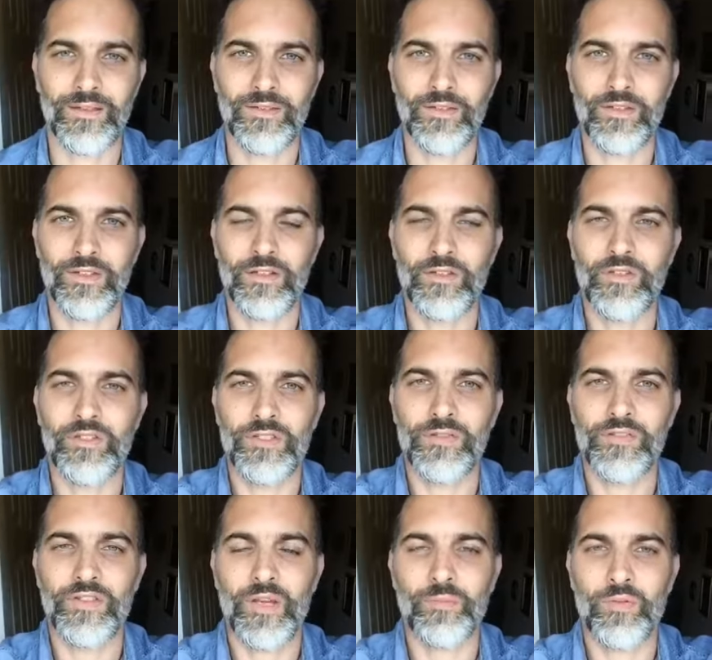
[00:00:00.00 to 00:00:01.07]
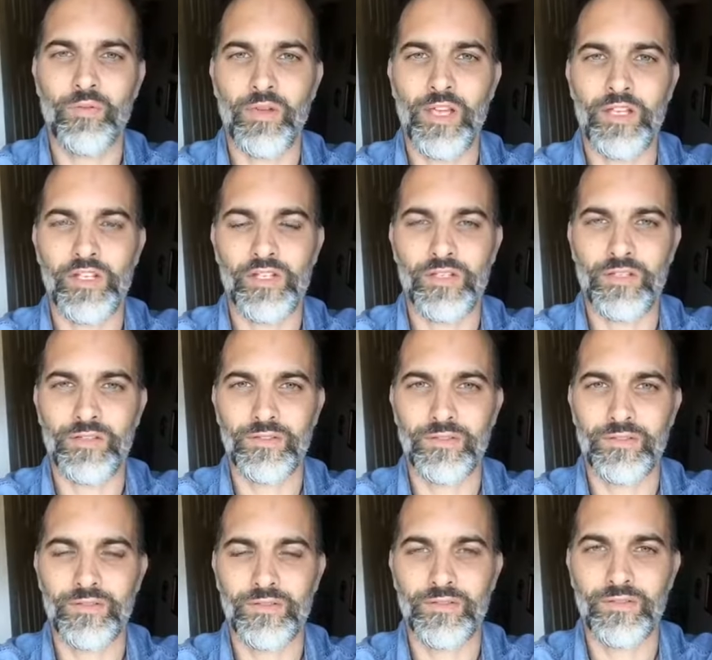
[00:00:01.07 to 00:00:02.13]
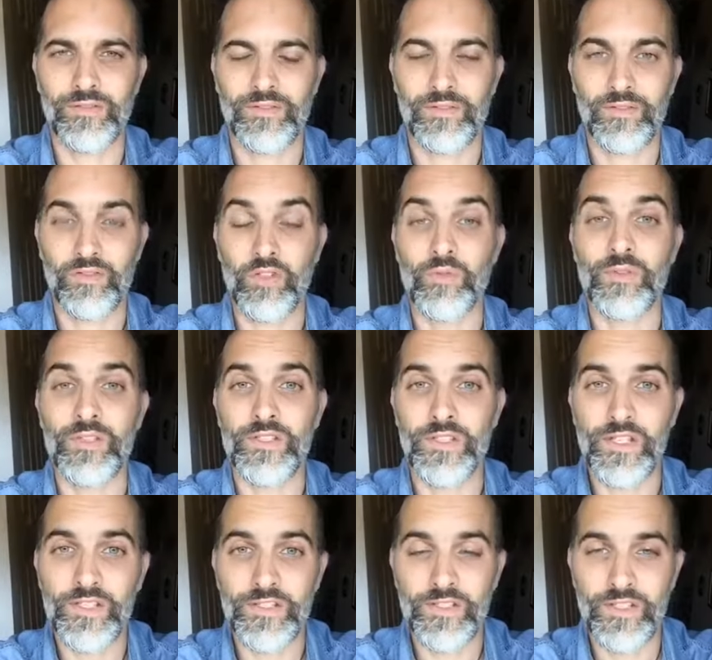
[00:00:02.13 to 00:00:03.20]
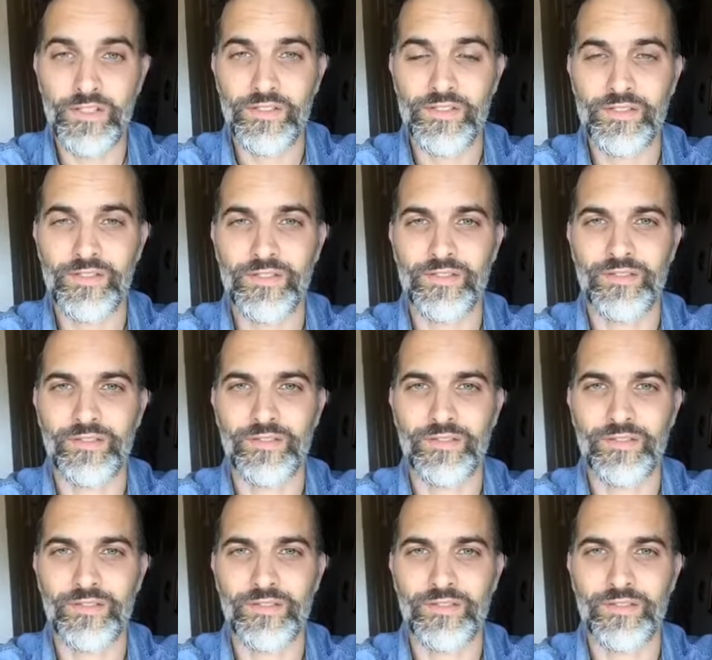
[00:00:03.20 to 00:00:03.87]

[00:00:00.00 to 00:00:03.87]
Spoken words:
the illusion of separation, to resistance,